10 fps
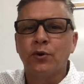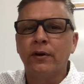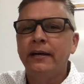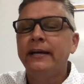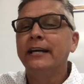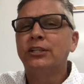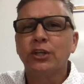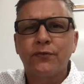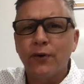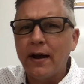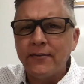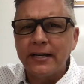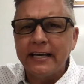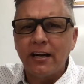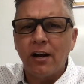or it took forever
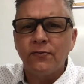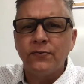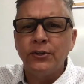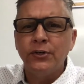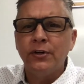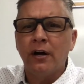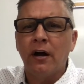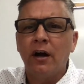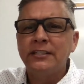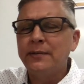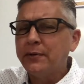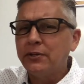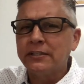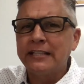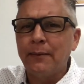to get our food, are
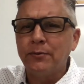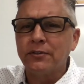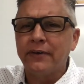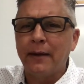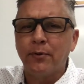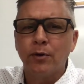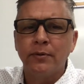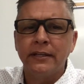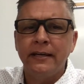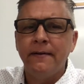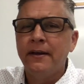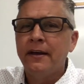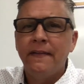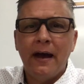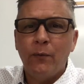typical examples of hyperbole
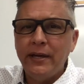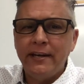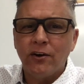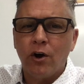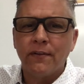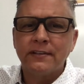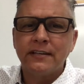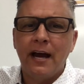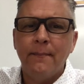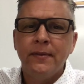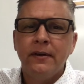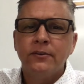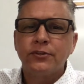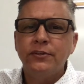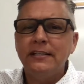that we hear all the time.
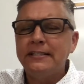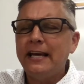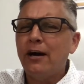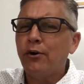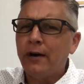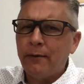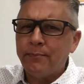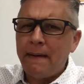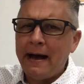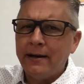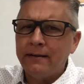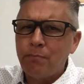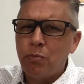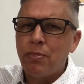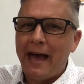So you can see how
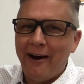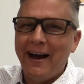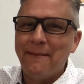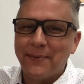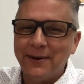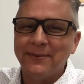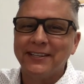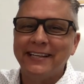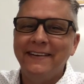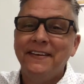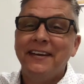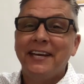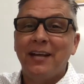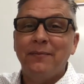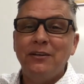hyperbole
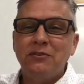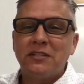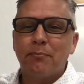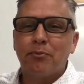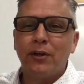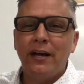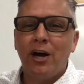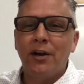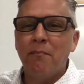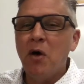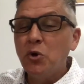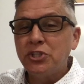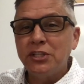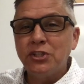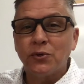can be used to play on
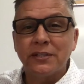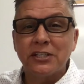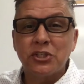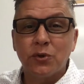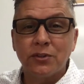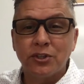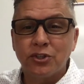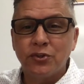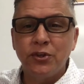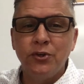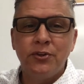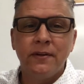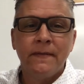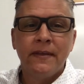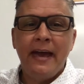emotions or distort the truth,
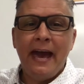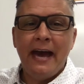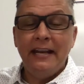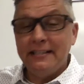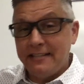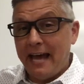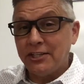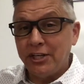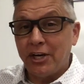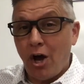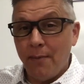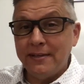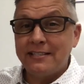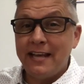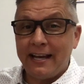and it's actually a
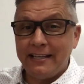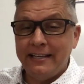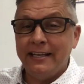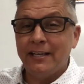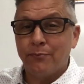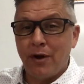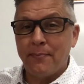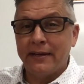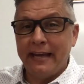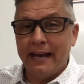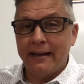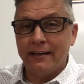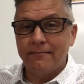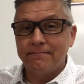common technique in propaganda.